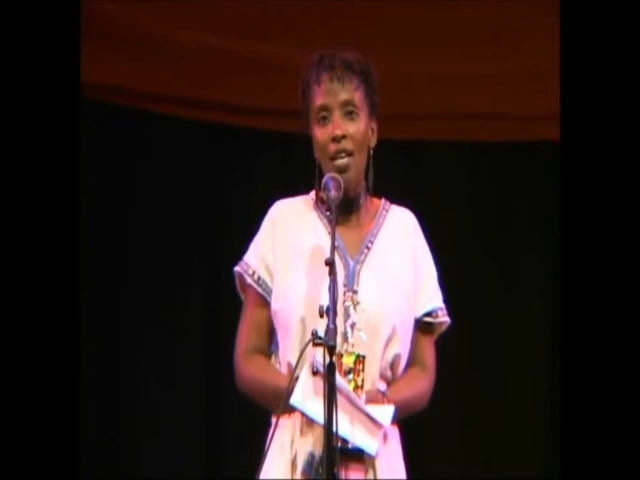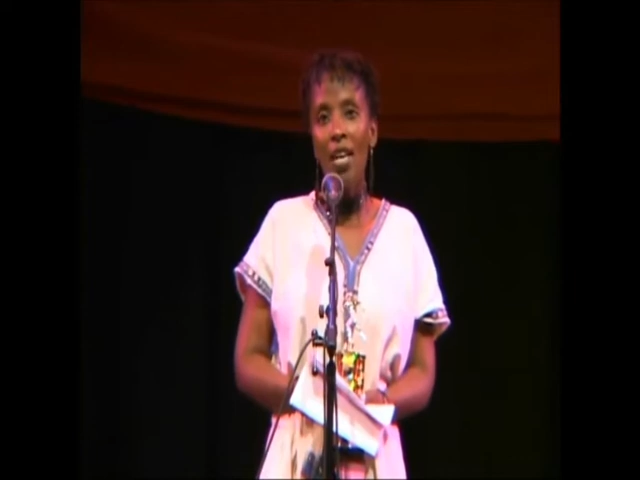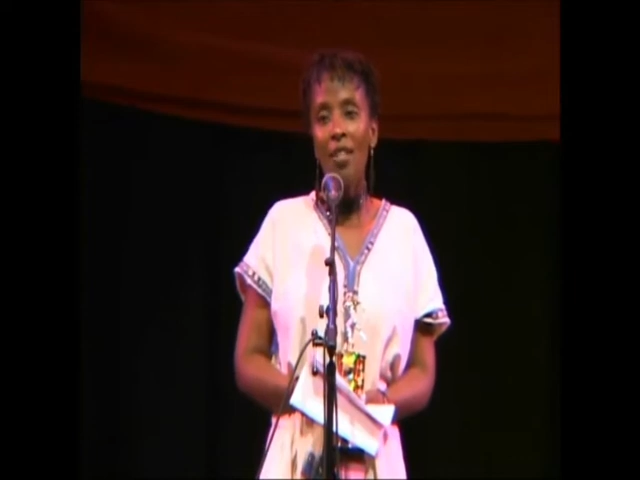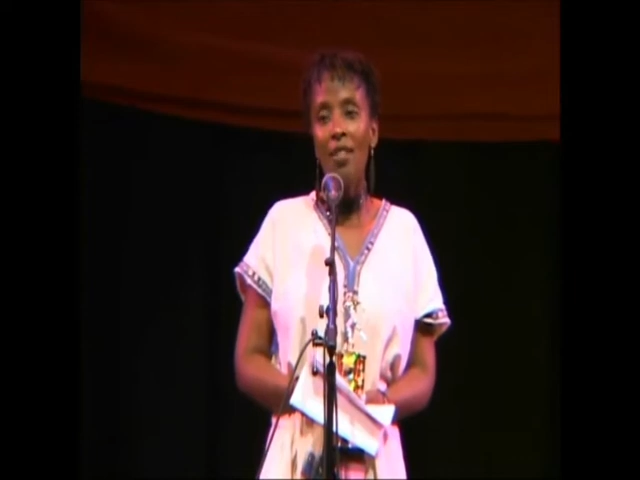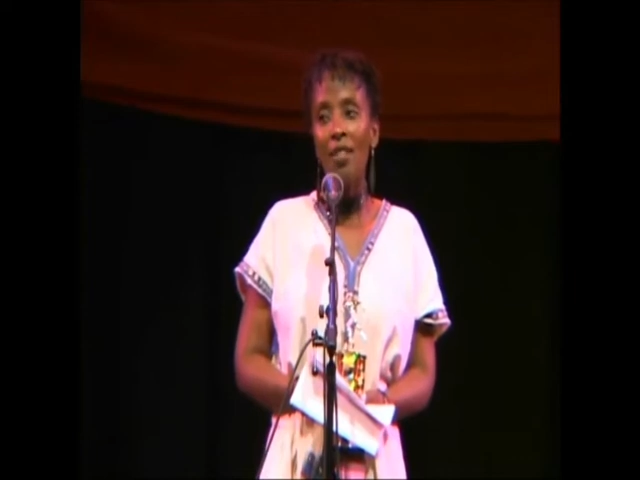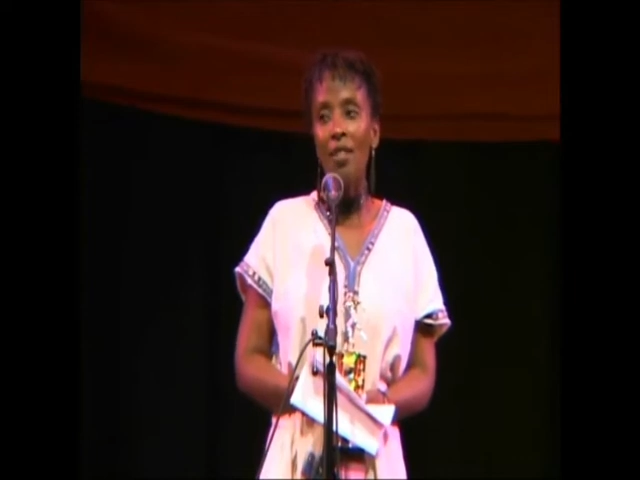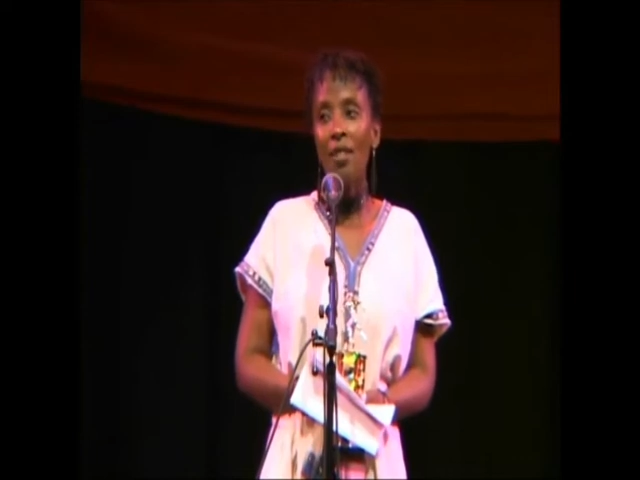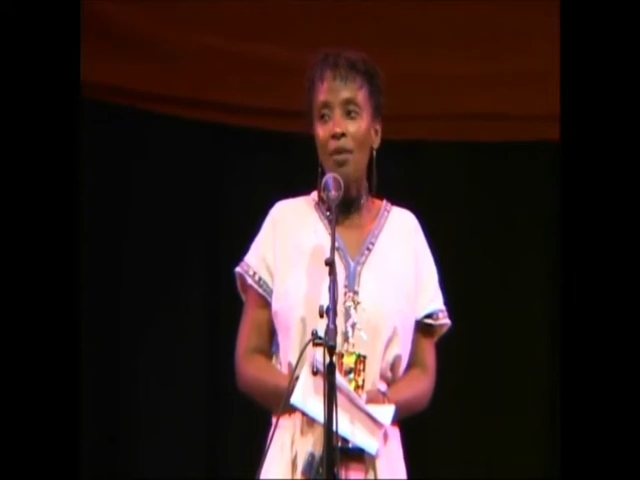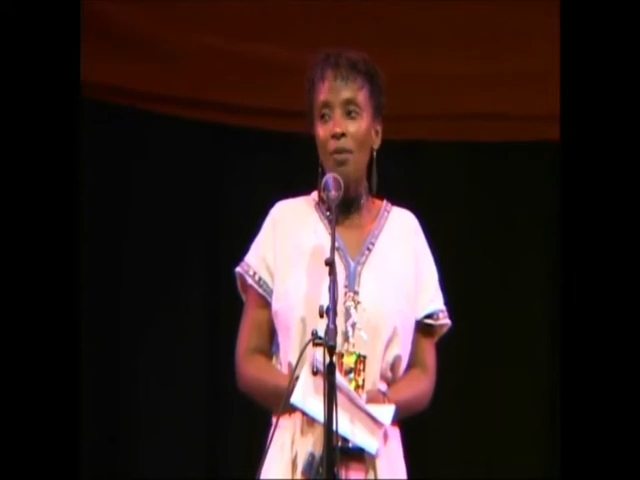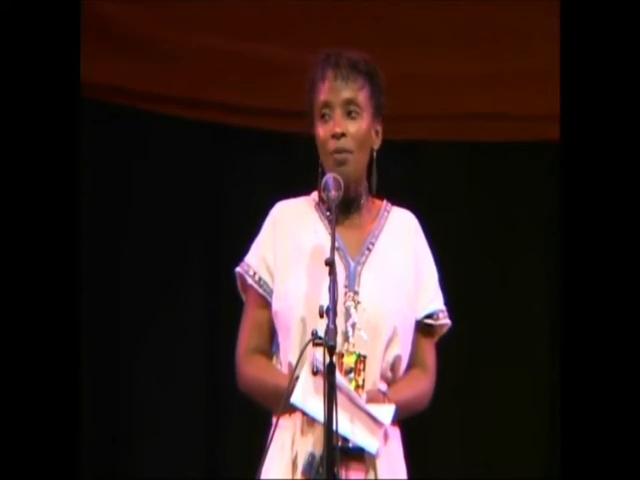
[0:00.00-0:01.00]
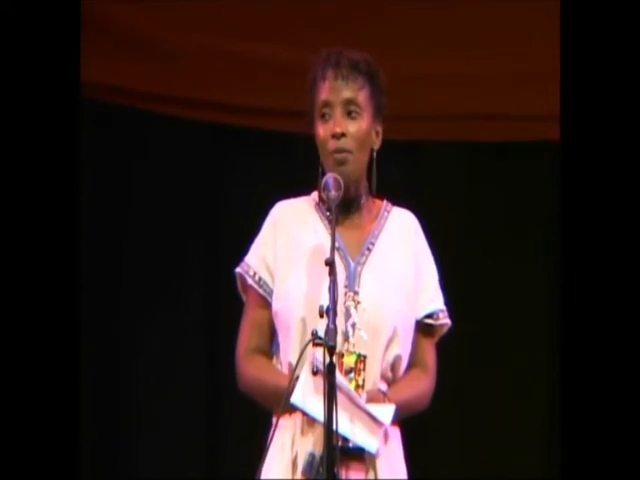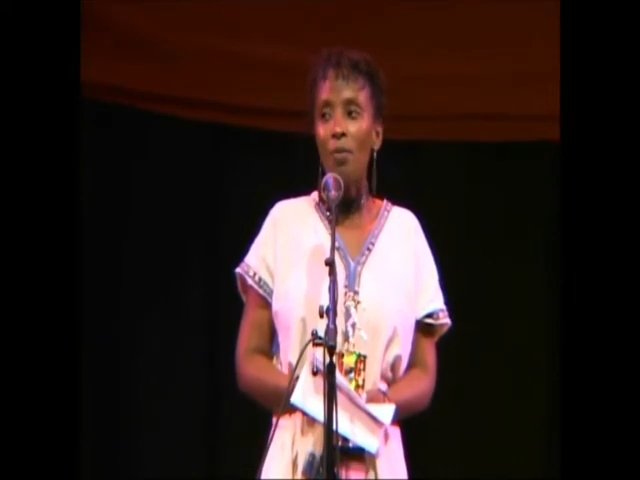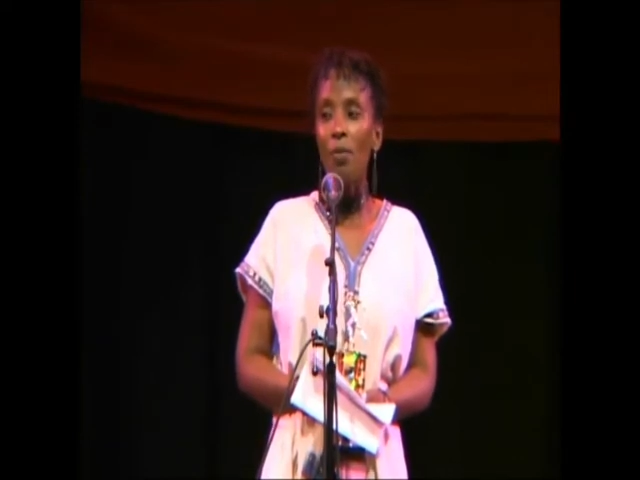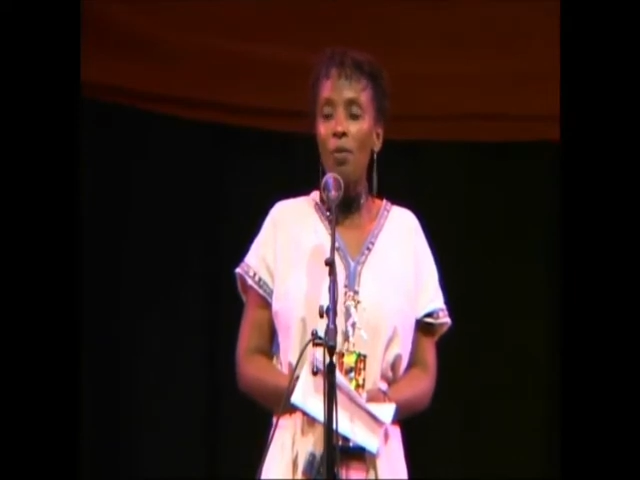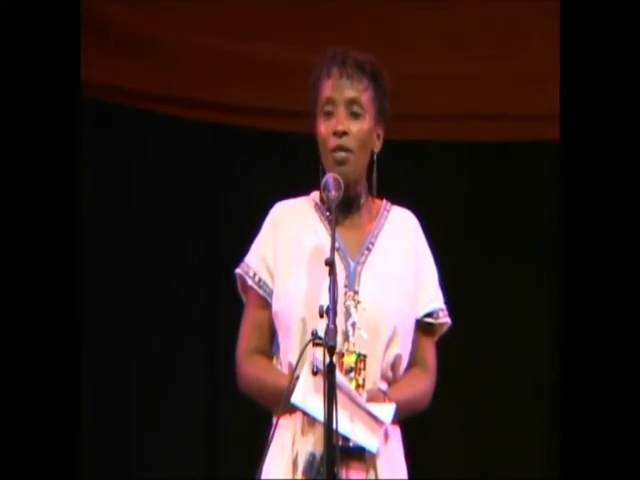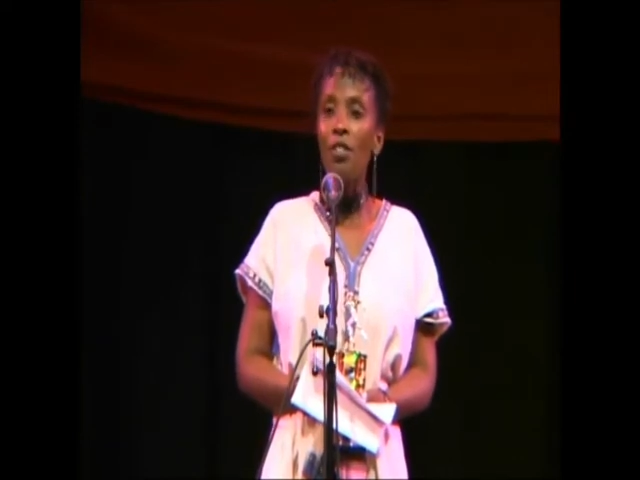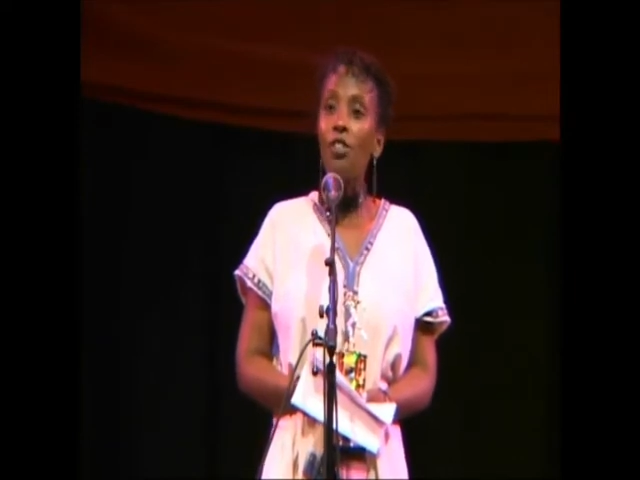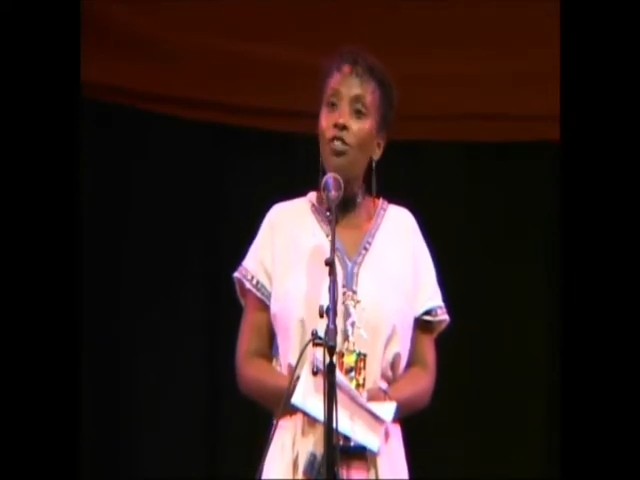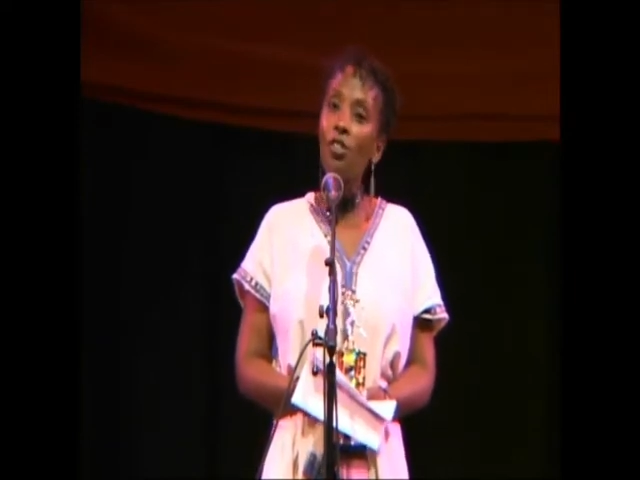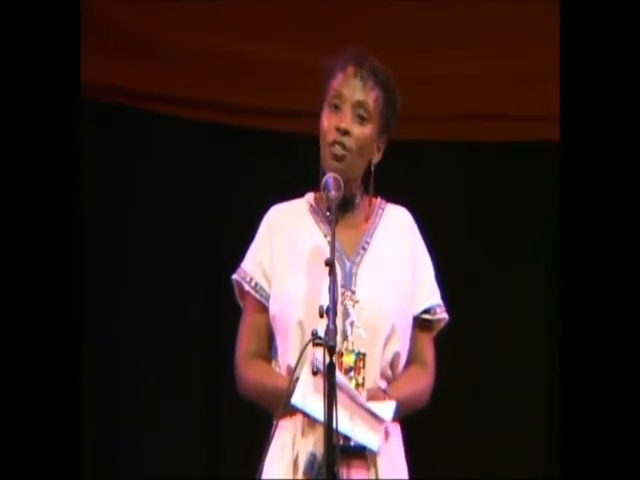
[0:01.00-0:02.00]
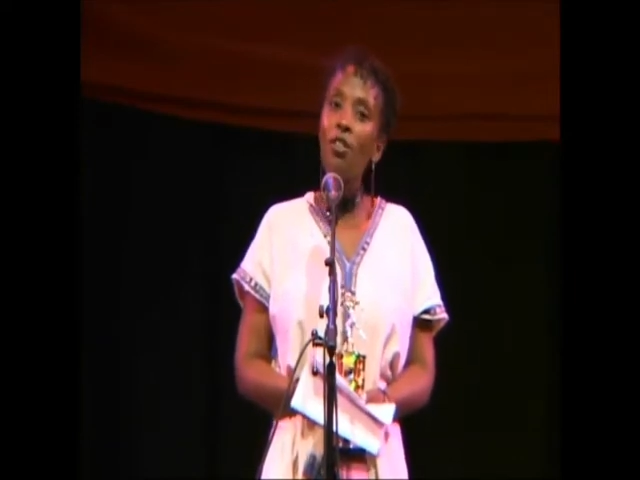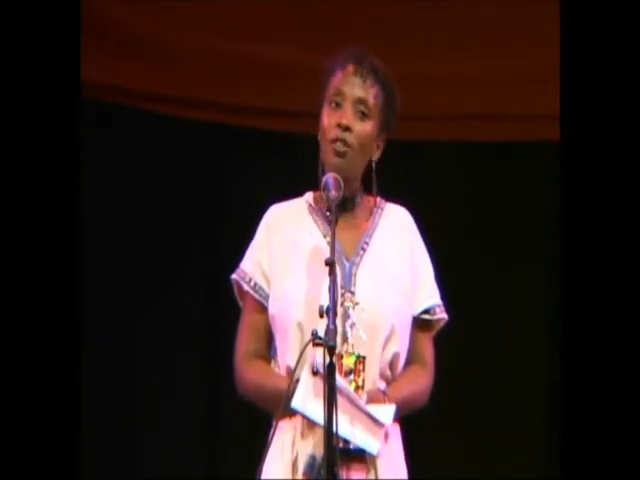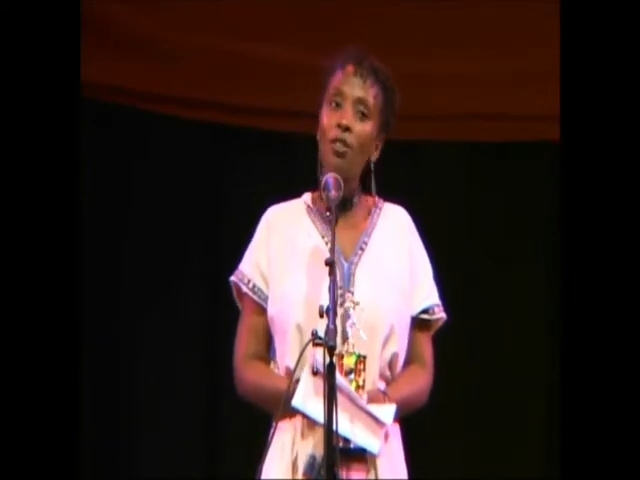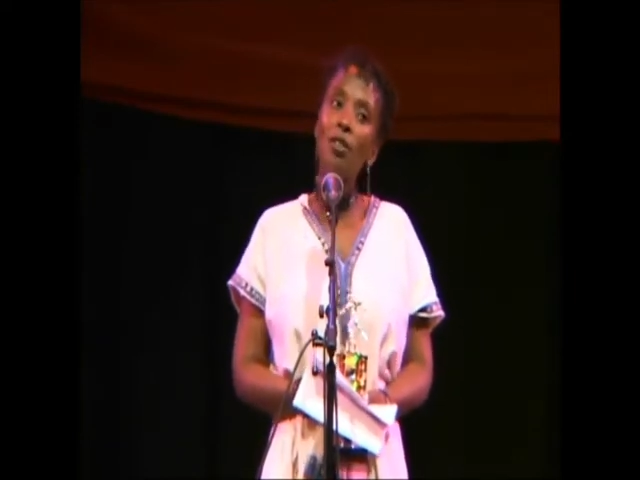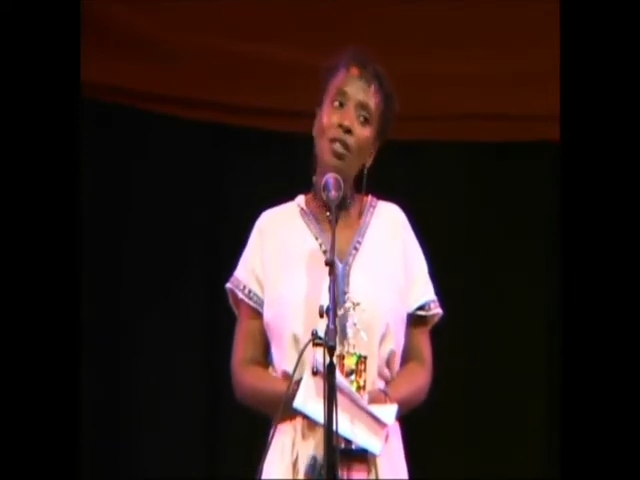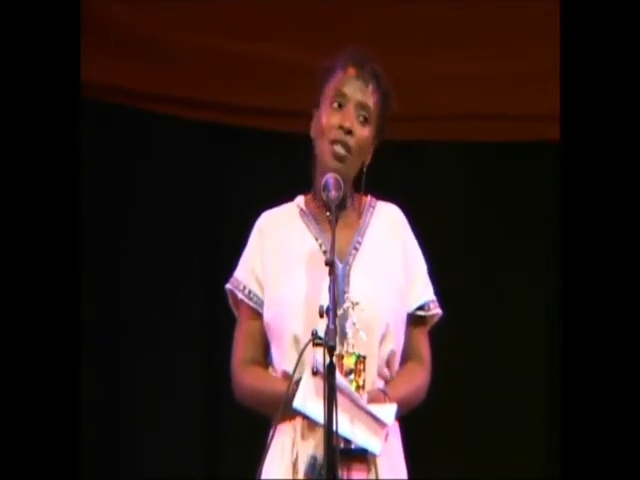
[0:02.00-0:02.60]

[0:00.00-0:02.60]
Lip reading: And I wasn't sure